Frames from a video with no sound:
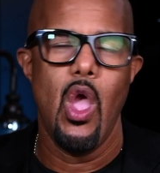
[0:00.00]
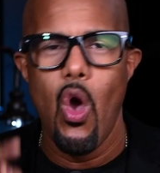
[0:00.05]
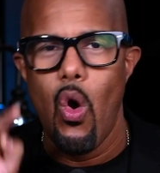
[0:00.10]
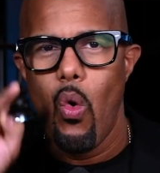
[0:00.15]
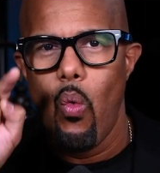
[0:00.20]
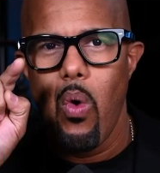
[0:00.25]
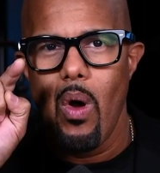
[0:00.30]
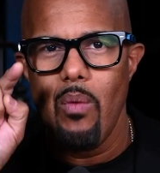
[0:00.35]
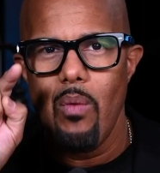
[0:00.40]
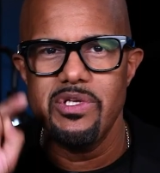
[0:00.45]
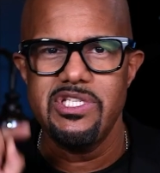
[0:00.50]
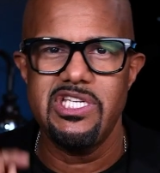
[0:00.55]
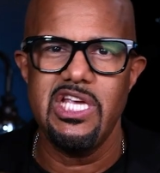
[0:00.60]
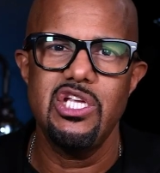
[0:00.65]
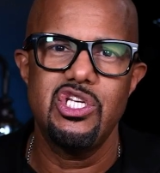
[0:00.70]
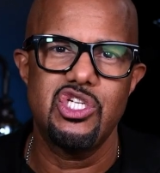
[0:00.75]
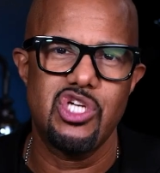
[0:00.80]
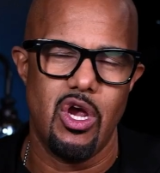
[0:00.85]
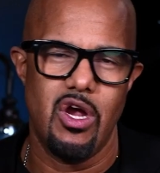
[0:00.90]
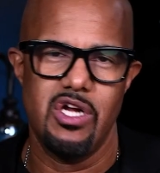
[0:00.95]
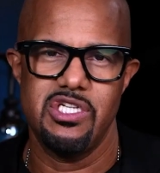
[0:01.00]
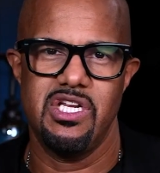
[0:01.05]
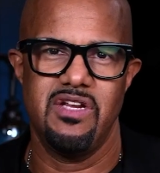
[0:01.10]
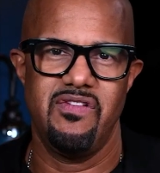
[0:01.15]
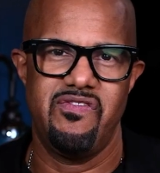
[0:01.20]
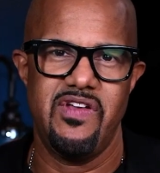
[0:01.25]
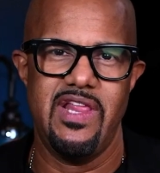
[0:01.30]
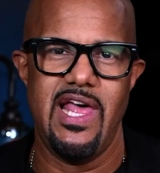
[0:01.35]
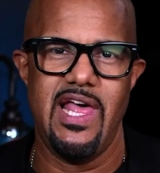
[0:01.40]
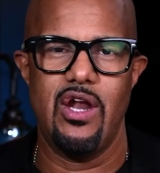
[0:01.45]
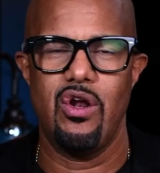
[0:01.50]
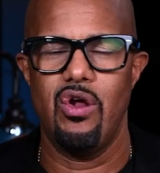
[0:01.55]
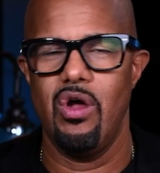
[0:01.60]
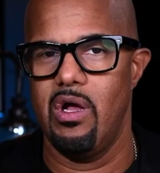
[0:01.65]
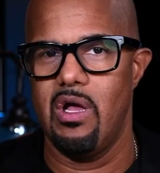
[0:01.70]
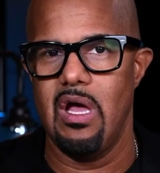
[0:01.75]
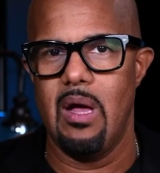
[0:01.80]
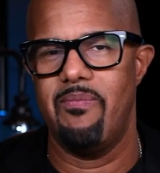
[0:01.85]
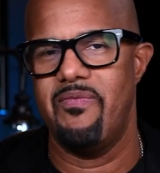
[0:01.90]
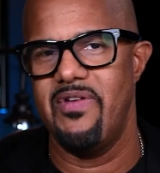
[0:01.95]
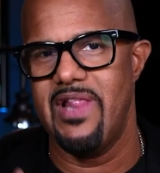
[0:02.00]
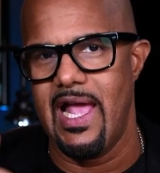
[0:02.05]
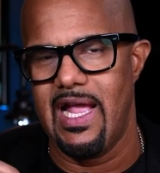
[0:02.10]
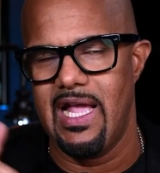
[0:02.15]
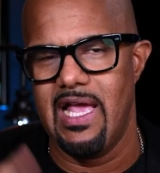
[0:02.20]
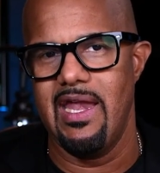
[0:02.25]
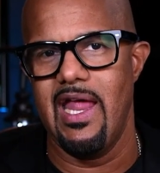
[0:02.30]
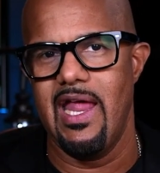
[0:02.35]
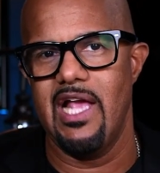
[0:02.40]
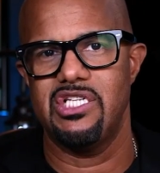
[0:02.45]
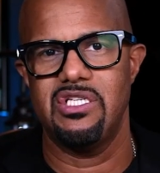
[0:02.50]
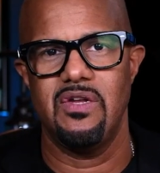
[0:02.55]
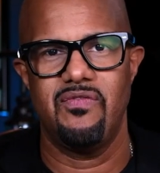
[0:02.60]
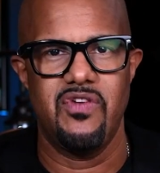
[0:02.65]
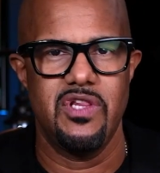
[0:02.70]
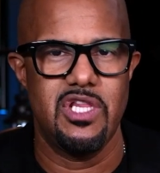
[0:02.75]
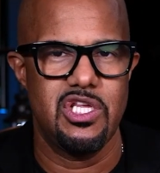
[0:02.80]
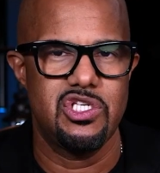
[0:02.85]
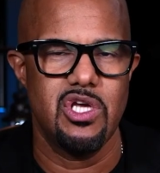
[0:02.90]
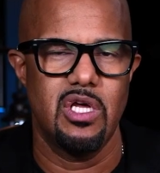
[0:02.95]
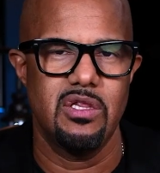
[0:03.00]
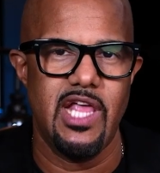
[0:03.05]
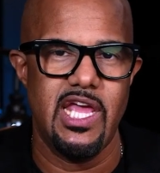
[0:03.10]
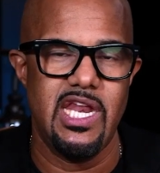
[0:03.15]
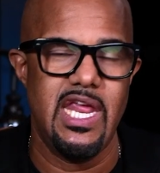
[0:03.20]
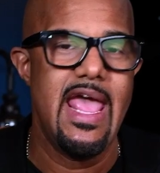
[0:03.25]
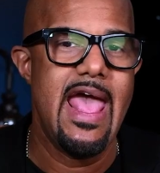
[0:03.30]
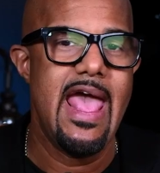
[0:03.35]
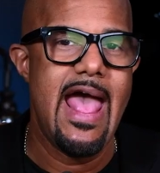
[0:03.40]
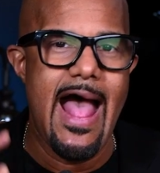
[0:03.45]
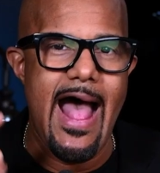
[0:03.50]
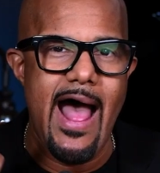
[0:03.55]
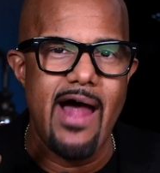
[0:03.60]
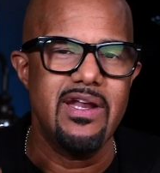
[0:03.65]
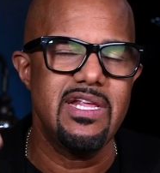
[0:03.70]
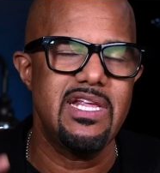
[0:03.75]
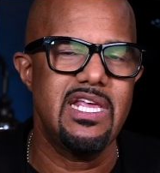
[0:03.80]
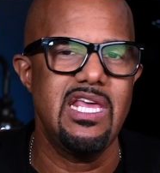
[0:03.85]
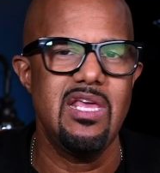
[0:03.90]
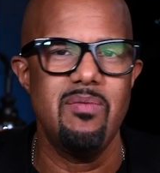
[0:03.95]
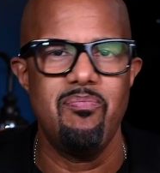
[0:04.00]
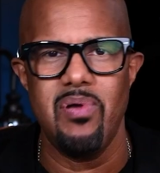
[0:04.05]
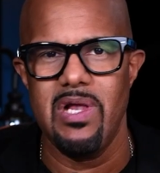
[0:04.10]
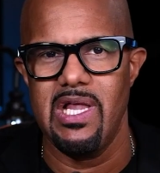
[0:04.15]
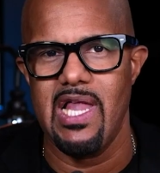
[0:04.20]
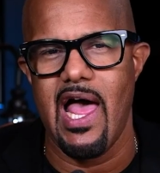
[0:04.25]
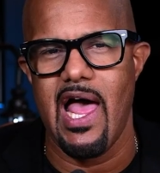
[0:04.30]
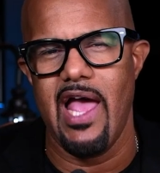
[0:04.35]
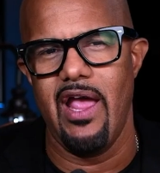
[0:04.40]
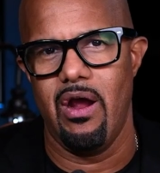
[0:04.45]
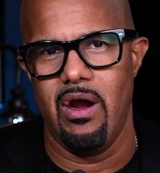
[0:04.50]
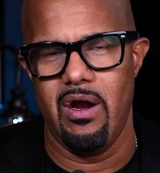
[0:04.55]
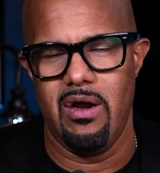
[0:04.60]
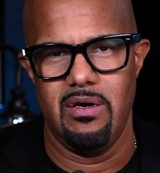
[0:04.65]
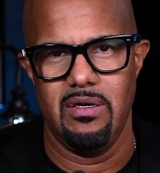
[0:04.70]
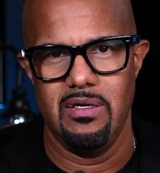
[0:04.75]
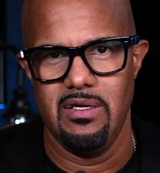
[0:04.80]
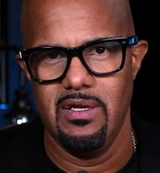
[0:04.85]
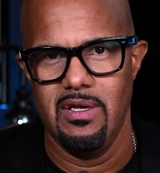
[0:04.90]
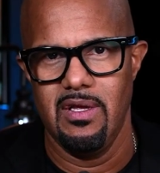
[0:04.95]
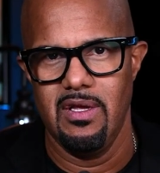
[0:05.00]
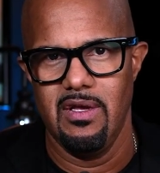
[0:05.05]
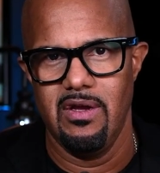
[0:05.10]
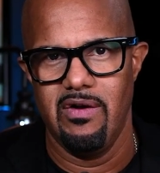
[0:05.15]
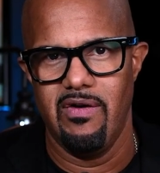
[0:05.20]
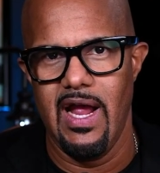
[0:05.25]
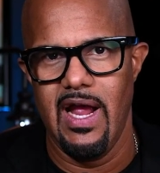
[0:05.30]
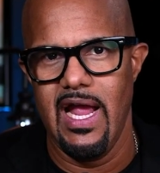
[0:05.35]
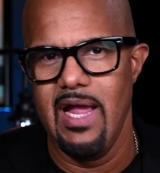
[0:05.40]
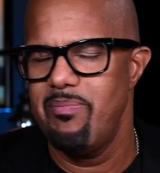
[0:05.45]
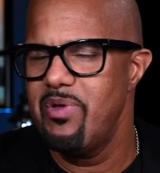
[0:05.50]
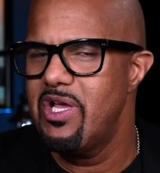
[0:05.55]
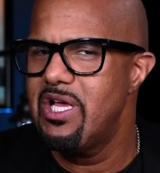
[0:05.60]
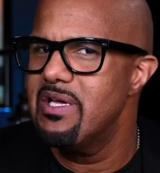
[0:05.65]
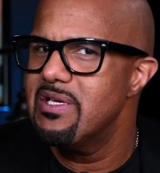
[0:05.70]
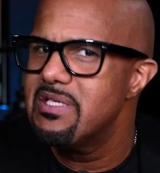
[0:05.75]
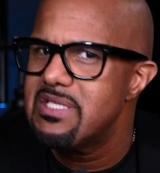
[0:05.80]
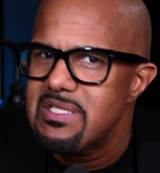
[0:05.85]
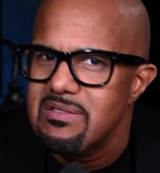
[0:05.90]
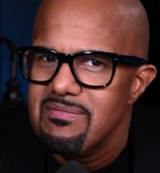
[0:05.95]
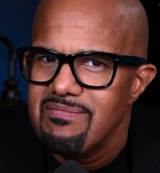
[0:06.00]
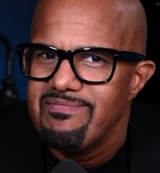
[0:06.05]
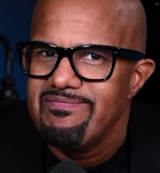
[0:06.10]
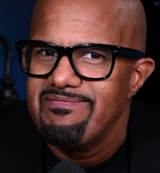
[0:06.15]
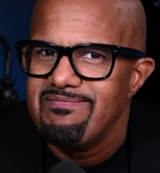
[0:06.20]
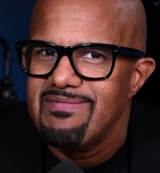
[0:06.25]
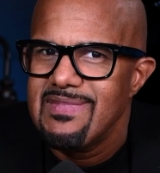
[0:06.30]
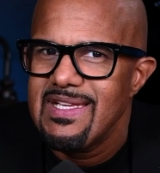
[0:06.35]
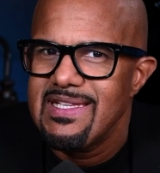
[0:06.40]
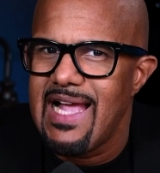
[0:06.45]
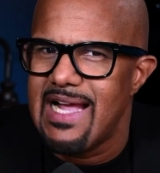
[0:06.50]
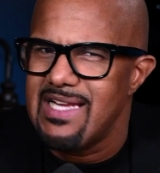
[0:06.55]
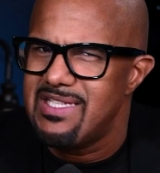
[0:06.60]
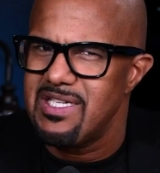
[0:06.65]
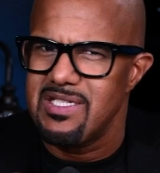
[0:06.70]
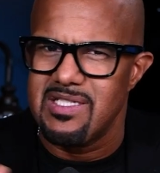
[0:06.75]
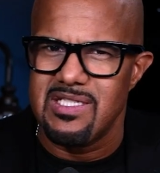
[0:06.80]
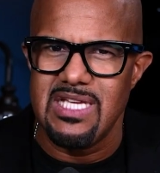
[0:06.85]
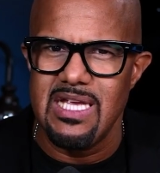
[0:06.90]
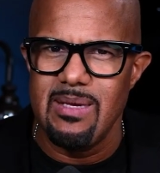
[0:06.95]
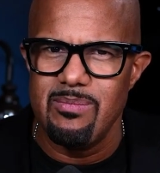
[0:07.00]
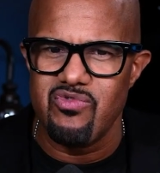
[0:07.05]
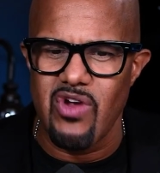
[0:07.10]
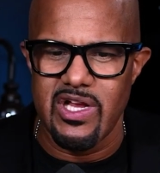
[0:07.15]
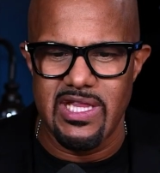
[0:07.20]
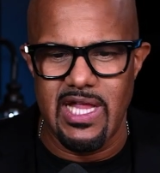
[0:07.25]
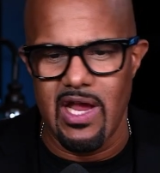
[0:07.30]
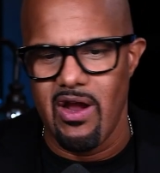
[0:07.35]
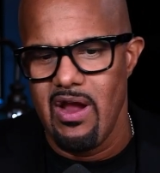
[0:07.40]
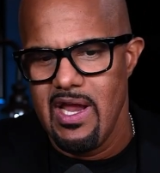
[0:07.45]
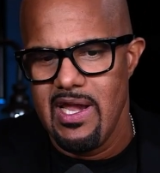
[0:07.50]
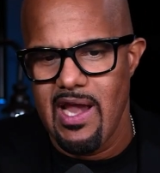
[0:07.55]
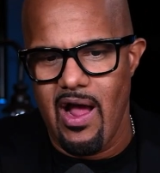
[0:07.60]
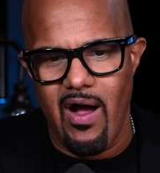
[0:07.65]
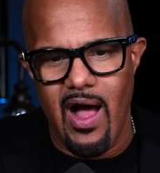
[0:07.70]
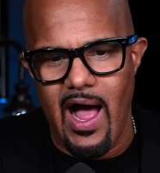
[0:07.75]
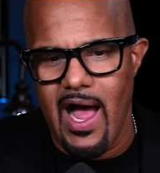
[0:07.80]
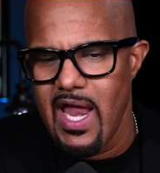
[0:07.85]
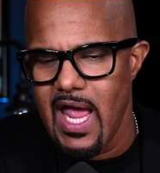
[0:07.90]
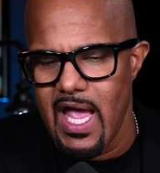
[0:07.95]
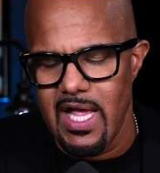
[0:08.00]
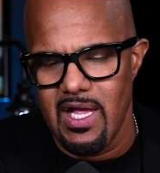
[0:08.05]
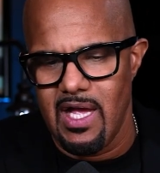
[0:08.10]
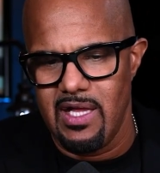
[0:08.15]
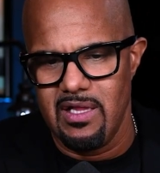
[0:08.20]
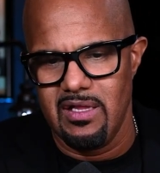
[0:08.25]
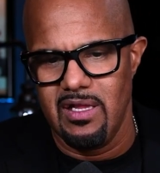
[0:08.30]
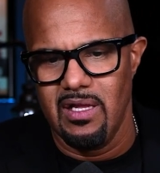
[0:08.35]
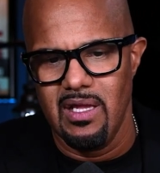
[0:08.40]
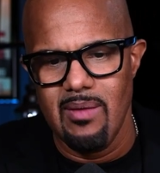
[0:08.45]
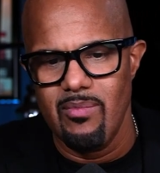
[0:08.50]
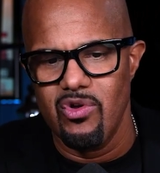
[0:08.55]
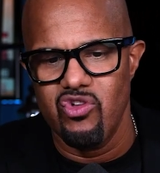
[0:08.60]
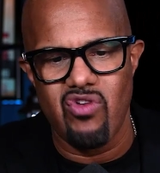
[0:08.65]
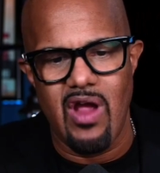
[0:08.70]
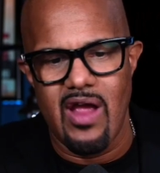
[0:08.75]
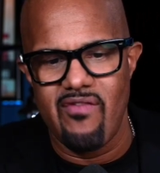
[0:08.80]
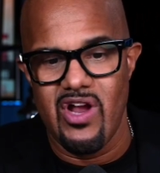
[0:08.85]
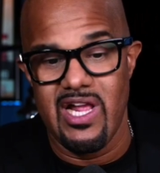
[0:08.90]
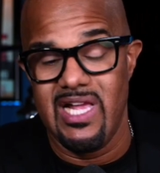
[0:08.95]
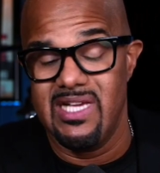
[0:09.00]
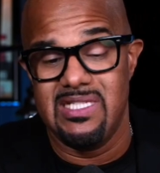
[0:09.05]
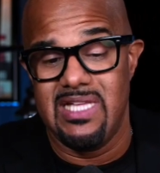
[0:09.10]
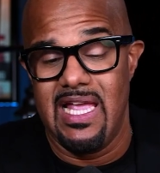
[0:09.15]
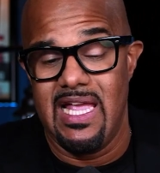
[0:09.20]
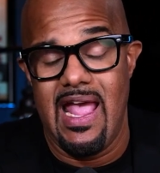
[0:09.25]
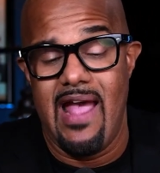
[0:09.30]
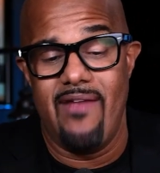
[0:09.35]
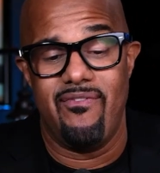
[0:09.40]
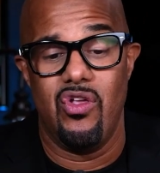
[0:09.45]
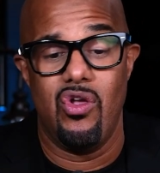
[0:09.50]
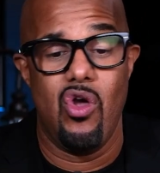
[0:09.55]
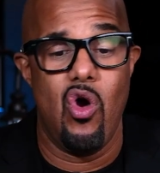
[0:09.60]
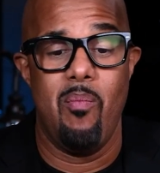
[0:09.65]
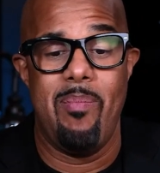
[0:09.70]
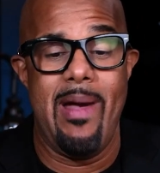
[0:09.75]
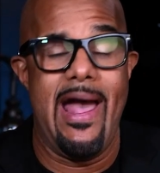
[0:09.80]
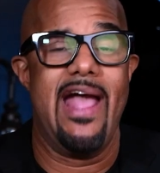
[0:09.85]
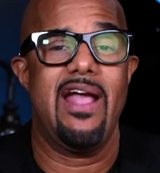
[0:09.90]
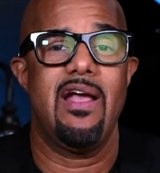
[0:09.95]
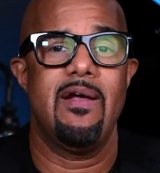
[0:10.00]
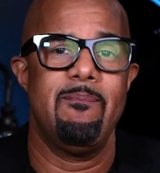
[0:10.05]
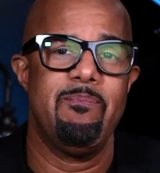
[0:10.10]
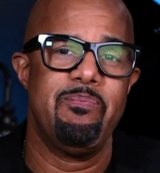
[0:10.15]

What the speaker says: What was he charging for that hookup, for that connection for this young lady? How did he ply her? Right? Because that just seems right there. Now, the limo driver, I guess they have to go back